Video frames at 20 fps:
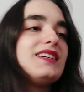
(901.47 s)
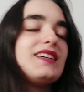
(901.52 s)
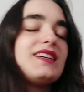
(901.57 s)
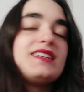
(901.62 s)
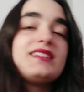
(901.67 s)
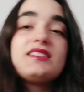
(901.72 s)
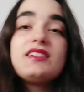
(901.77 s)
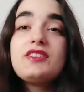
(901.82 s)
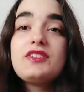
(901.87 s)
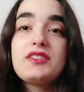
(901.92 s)

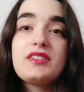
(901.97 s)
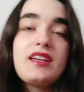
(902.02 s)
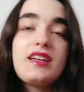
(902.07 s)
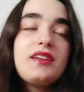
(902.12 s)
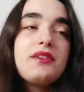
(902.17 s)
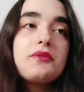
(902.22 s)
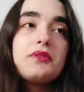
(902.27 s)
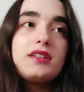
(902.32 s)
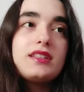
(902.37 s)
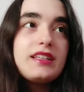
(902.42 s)
it
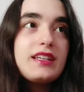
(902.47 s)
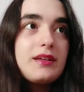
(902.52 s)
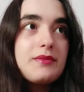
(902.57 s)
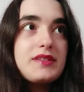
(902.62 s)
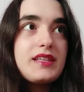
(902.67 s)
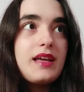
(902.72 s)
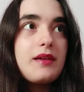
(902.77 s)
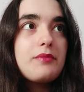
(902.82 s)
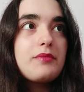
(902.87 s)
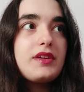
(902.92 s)
really
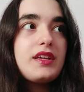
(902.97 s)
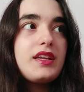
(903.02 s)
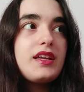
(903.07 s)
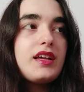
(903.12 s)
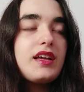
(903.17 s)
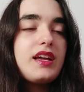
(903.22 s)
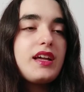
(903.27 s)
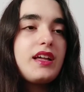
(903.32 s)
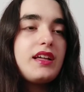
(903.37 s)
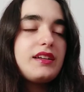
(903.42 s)
upset me,
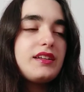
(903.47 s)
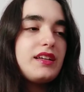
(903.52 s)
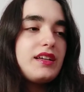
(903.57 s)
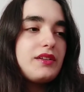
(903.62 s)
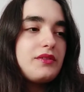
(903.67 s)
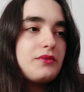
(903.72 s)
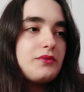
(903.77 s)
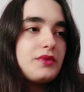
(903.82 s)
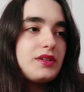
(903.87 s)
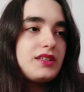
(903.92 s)
and
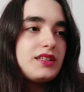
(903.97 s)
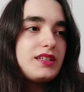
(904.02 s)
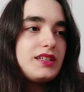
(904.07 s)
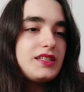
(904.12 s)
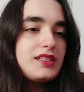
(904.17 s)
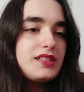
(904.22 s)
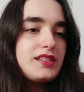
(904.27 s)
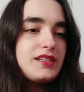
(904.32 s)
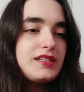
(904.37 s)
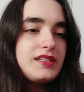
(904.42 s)
it really
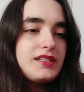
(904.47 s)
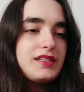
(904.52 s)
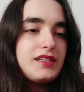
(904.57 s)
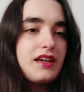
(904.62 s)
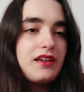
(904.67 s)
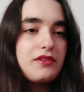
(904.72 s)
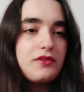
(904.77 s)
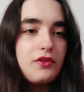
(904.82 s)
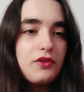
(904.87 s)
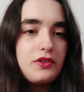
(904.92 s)
just
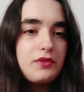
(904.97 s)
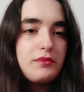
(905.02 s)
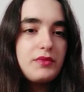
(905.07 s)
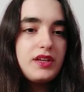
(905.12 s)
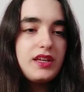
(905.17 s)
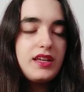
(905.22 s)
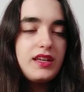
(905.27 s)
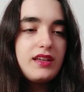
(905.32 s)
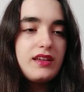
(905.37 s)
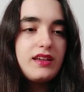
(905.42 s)
annoyed
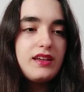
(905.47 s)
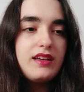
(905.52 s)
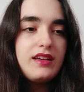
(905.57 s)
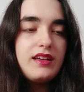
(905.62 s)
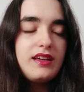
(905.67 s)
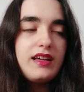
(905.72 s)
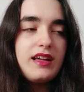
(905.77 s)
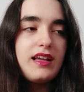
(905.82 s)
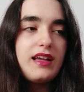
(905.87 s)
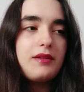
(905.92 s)
me,
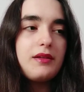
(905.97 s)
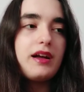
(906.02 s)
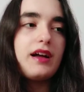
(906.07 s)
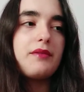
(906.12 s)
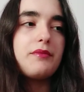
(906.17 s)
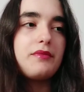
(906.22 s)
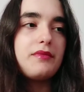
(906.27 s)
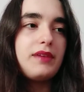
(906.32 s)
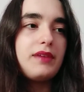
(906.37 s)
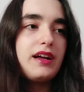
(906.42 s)
and
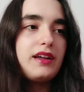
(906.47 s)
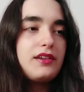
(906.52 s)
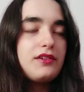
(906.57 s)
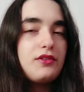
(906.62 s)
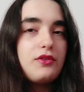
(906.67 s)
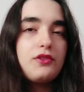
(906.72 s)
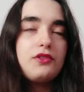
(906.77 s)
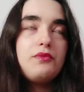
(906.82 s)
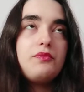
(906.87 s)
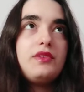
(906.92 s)

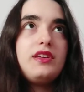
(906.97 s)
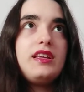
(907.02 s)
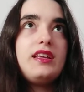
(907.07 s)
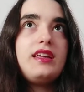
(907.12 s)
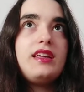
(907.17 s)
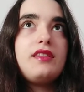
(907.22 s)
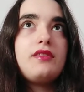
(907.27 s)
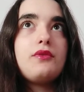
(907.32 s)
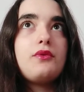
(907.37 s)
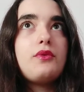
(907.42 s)
annoyed me
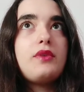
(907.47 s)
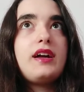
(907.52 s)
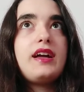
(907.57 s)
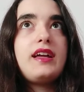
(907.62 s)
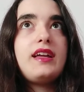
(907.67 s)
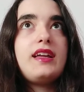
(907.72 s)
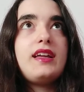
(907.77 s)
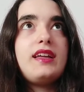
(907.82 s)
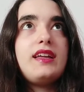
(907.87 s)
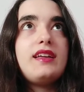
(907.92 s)
in the
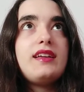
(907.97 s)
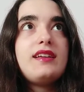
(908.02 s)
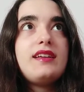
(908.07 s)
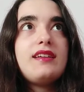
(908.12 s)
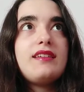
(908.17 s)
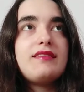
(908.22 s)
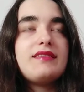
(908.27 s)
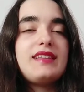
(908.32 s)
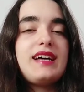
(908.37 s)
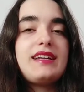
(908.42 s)
way
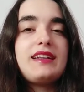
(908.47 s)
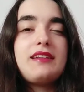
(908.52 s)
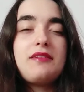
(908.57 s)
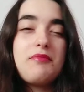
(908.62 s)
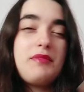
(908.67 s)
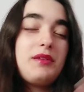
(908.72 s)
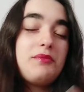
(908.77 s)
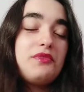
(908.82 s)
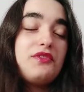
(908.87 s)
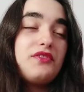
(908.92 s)
that it
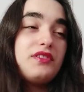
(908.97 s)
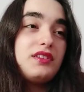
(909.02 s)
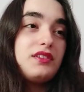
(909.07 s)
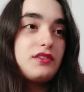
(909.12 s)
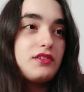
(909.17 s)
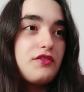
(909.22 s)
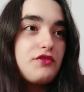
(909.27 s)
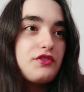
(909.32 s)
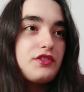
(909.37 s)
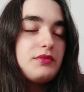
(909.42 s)
made me feel
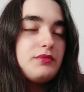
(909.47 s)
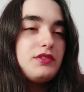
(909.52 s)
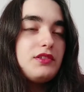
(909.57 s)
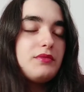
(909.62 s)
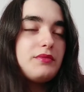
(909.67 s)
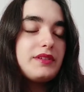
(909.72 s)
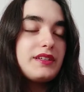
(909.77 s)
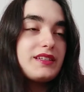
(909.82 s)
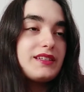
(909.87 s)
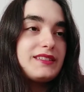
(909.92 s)
uncomfortable,
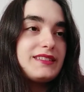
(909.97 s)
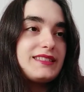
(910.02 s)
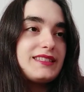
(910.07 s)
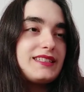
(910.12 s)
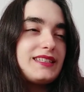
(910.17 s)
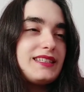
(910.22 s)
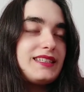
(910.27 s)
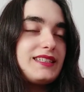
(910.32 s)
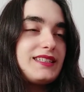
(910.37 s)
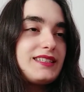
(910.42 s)
because
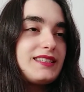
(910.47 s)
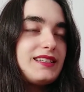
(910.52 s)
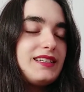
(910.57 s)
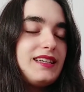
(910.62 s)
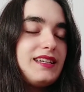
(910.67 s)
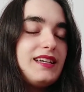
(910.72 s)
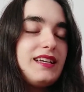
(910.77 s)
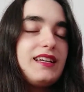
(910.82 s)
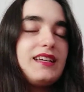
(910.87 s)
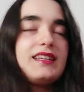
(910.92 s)
like
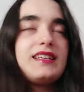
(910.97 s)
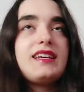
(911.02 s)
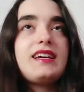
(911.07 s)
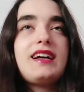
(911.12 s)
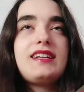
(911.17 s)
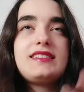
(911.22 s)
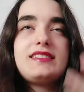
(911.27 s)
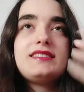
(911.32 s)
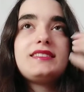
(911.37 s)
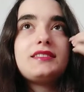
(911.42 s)
he
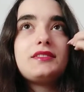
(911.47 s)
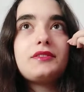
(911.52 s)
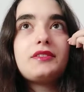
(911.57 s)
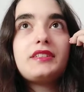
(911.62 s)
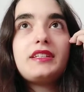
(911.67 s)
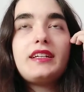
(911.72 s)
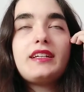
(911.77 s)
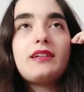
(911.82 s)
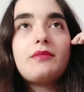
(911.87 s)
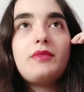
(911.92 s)
has this
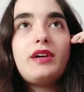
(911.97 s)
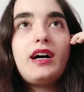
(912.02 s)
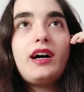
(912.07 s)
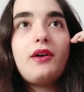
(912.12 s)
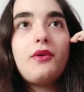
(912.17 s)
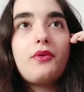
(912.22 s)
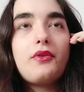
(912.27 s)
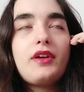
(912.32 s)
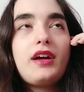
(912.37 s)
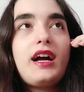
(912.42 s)
lyric
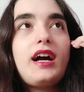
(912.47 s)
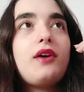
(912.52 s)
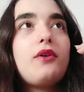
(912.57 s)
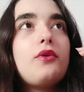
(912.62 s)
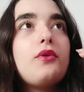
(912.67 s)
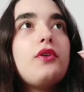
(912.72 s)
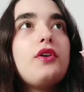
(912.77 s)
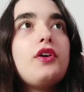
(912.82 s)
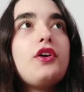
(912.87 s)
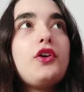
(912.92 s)
about
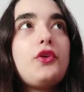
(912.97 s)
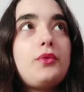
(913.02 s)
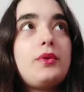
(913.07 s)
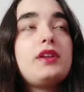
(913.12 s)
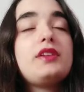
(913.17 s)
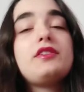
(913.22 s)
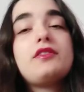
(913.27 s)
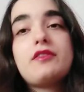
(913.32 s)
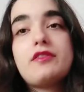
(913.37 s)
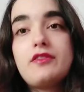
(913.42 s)
how
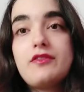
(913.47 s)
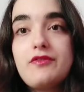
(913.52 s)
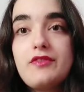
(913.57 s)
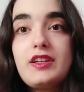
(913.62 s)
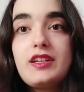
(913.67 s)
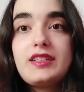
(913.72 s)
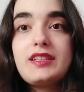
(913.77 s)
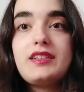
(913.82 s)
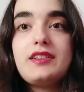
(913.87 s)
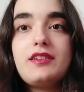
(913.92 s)
when you're
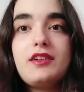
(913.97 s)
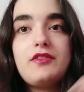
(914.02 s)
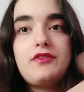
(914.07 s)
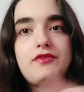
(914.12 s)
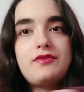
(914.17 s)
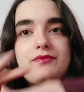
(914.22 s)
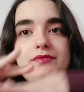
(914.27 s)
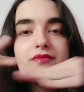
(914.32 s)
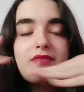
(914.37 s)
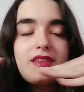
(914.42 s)
convicted of